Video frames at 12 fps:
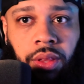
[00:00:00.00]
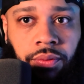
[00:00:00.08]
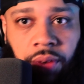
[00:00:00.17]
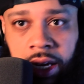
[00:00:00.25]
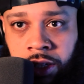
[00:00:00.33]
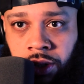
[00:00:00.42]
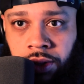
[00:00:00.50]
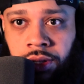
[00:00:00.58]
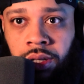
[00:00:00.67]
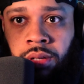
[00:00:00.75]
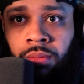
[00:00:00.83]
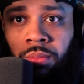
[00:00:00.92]

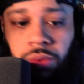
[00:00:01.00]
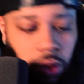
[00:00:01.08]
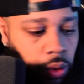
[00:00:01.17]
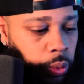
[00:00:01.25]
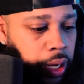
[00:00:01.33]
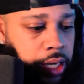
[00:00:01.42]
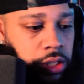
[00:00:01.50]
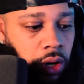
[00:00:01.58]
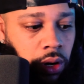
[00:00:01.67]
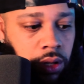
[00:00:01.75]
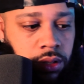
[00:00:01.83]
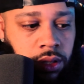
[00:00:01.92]
phasers, the whole 9
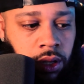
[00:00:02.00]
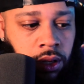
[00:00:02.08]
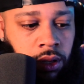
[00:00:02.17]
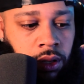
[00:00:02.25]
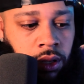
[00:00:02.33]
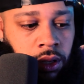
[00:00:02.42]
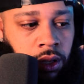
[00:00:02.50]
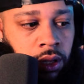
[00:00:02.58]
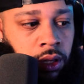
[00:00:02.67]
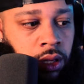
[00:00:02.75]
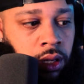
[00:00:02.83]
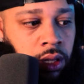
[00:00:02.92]
yards.
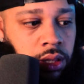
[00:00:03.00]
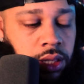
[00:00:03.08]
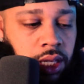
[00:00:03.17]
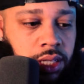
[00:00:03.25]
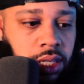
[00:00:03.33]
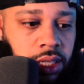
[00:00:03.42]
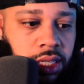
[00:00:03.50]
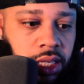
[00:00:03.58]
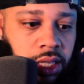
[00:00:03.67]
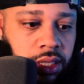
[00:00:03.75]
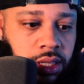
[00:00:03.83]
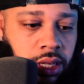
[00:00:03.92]
This, in a
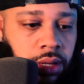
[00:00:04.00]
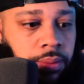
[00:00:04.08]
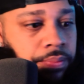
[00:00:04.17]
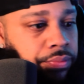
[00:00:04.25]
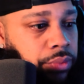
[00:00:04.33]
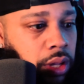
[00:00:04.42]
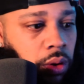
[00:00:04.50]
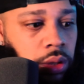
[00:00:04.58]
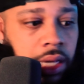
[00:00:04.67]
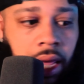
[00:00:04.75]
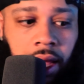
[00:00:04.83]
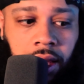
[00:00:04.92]
sense,
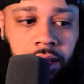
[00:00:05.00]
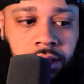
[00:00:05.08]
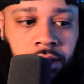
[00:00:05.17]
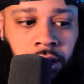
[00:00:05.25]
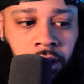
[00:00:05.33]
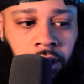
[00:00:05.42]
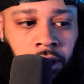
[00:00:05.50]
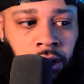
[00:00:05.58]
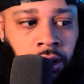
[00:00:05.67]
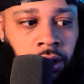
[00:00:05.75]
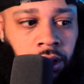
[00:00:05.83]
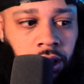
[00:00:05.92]
only has
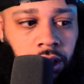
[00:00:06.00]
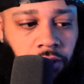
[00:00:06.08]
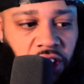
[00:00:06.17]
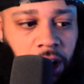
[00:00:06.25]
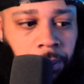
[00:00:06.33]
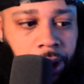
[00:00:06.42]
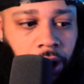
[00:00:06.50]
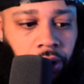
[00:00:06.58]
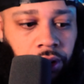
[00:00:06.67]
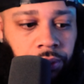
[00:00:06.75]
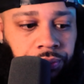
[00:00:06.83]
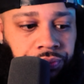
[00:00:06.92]
the phantom
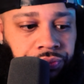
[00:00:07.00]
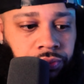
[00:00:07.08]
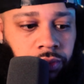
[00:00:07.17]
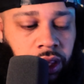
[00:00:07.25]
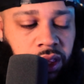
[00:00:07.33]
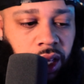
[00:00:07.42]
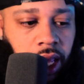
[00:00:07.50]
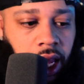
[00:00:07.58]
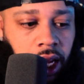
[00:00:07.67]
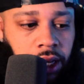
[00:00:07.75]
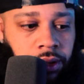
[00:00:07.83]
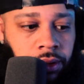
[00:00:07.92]
power, the
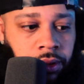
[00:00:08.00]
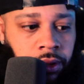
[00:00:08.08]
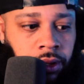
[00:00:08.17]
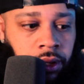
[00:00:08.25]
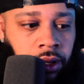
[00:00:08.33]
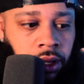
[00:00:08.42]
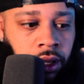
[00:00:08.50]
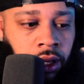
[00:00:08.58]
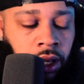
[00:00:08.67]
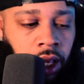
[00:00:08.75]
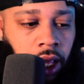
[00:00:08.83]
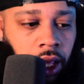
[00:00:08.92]
gain,
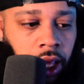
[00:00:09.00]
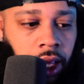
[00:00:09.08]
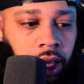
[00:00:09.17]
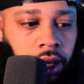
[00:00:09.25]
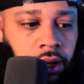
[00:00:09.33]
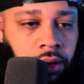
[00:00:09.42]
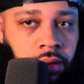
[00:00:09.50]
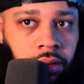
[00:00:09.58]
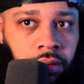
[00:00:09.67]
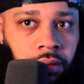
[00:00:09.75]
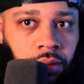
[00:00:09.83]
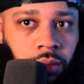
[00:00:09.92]
and
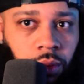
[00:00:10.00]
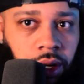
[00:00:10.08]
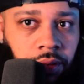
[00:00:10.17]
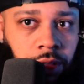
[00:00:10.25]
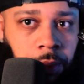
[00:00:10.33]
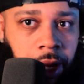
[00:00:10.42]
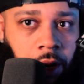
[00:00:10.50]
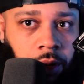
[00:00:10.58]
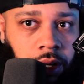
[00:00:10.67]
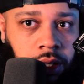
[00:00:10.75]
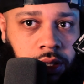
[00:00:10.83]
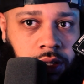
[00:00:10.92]
whatever the power
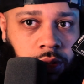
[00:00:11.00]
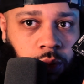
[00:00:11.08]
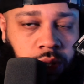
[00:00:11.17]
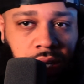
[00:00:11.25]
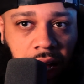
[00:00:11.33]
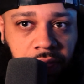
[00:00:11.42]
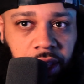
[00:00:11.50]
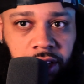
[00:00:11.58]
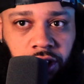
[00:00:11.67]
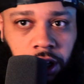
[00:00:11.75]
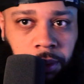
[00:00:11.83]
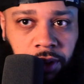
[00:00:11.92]
is, which I think is
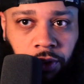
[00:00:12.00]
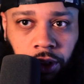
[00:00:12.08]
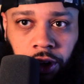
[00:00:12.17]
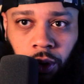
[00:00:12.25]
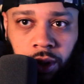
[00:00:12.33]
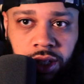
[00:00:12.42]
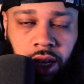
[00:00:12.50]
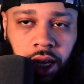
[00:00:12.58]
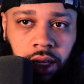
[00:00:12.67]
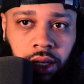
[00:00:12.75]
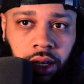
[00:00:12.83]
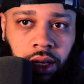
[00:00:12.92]
going to be for the noise
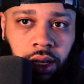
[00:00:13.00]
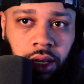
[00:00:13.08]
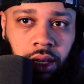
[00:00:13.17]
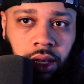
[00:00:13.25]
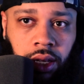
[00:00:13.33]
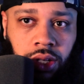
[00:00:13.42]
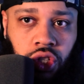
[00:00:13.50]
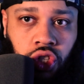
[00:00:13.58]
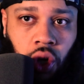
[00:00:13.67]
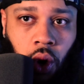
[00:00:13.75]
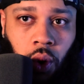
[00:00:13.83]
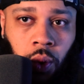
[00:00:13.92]
gate.
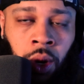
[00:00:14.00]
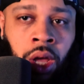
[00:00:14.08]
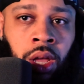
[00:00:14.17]
So